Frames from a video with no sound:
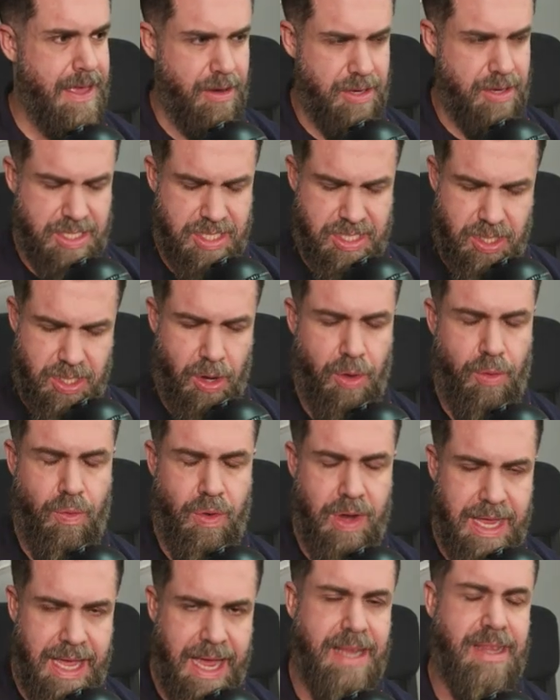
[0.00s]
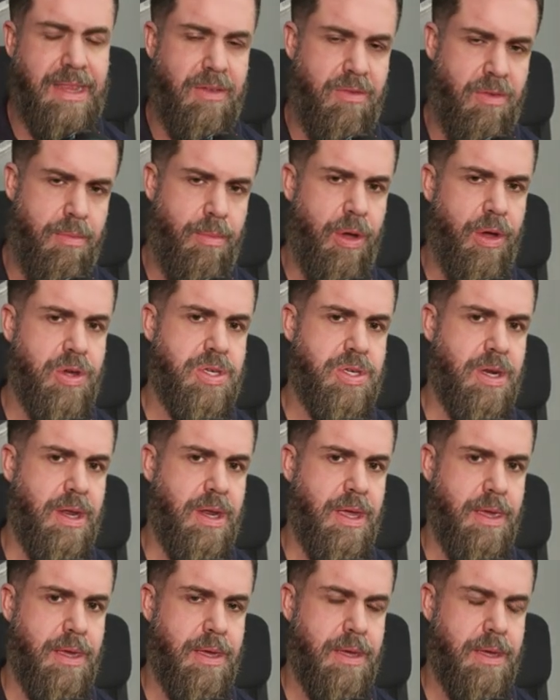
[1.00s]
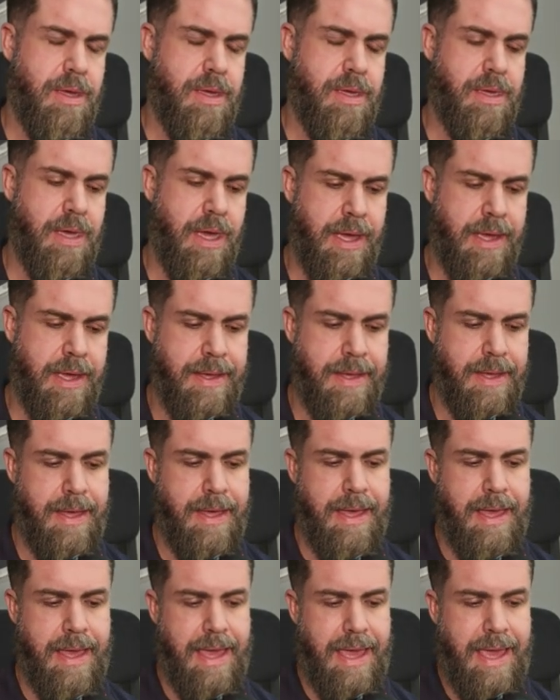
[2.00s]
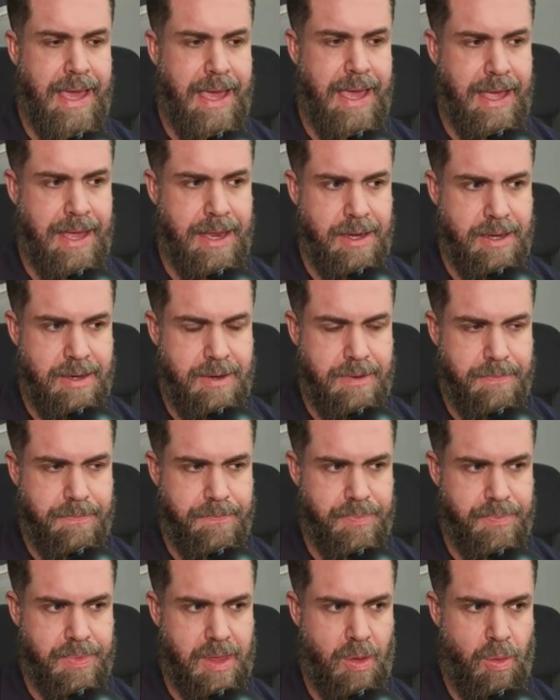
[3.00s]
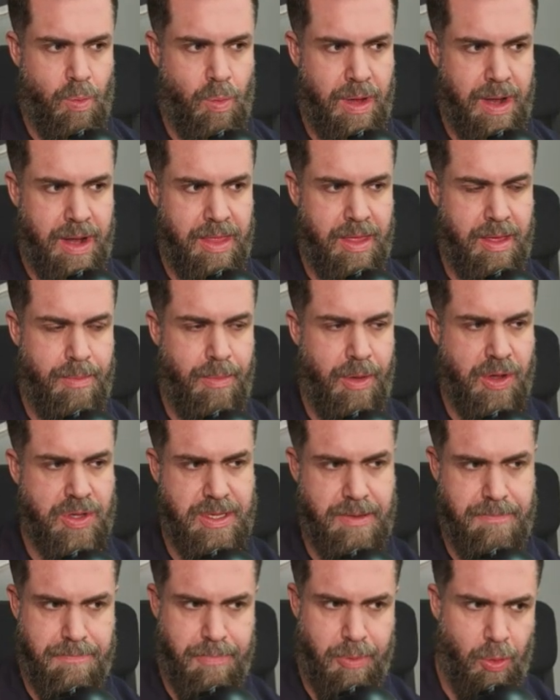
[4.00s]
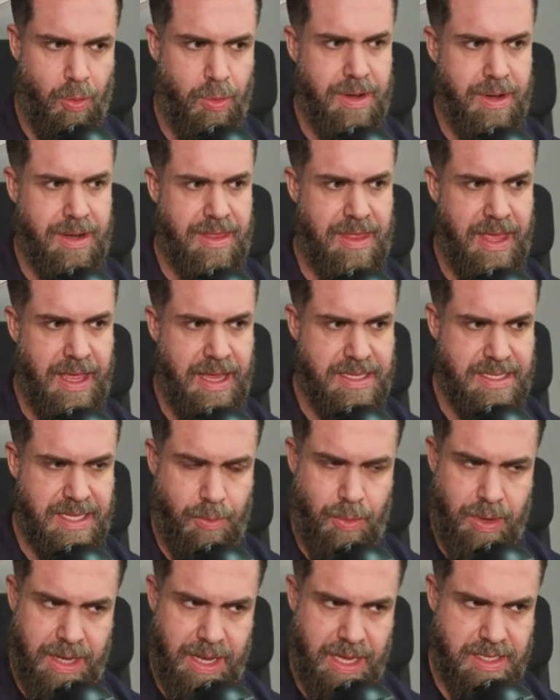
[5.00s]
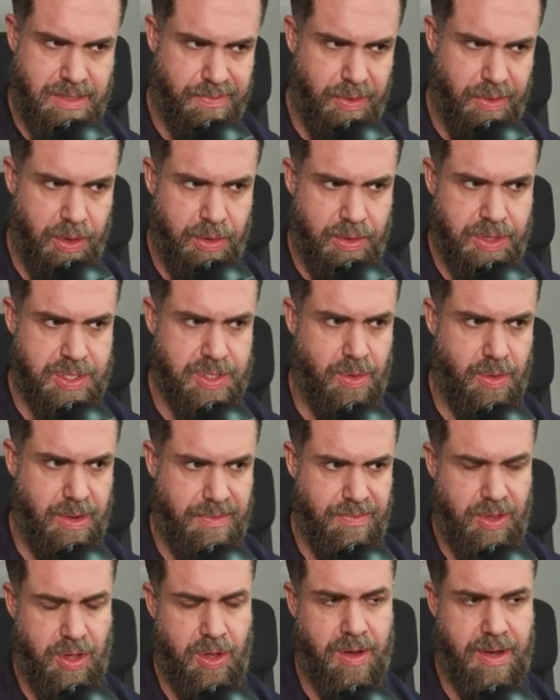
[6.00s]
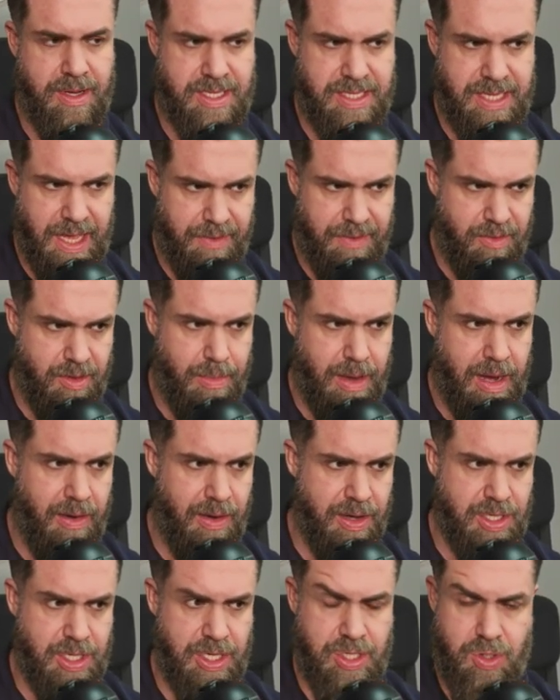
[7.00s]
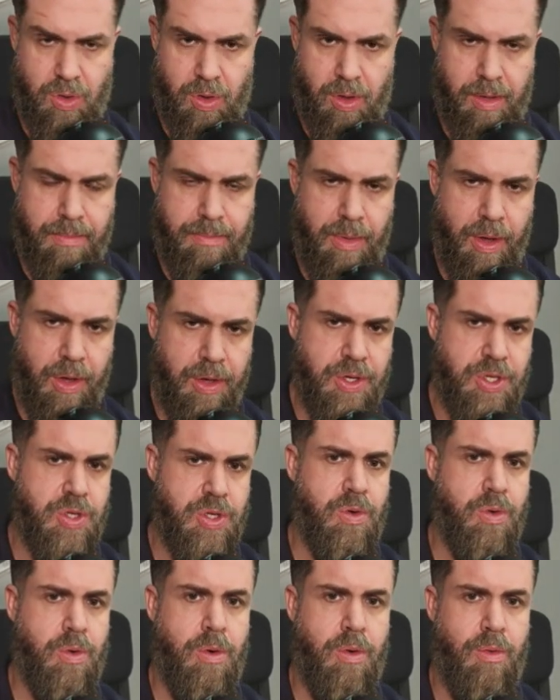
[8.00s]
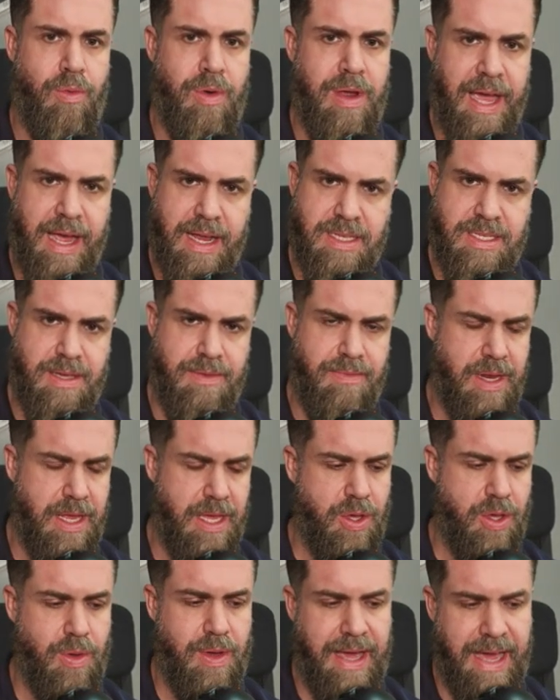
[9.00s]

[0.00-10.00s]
so reactive emotionally. Okay, and one of the most important things that we need to focus on if you're going to save your marriage is your emotional reactivity. You